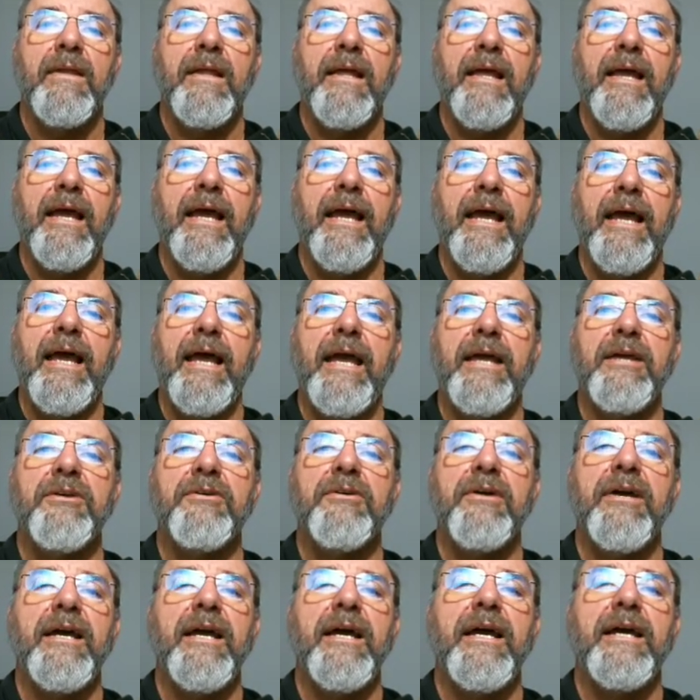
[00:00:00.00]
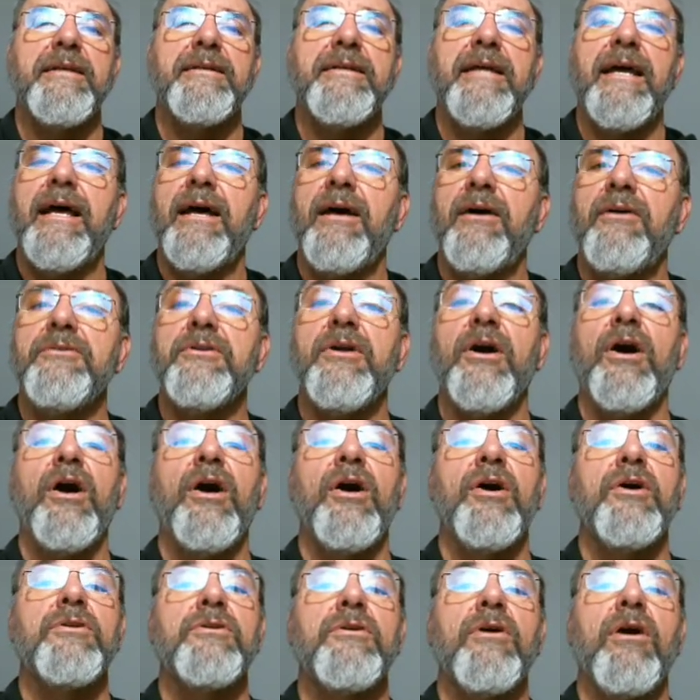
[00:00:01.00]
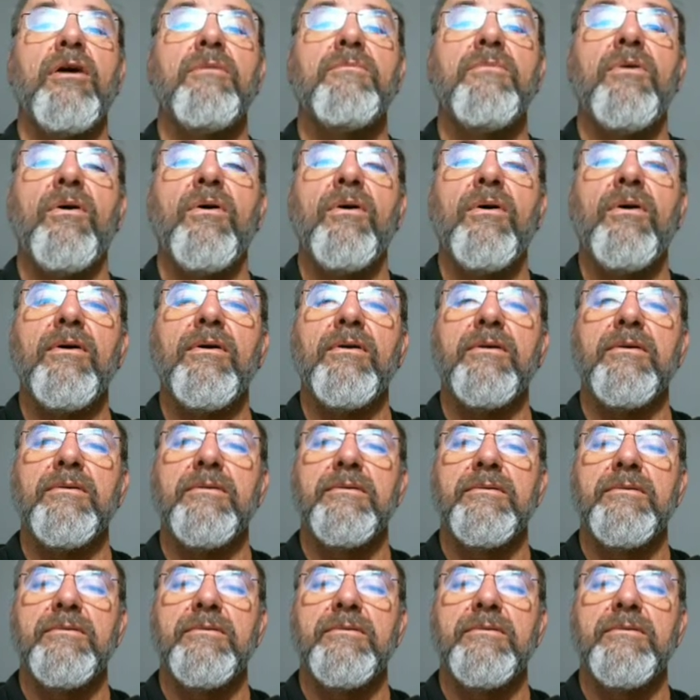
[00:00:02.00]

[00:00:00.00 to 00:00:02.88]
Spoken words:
Hang your head down no more.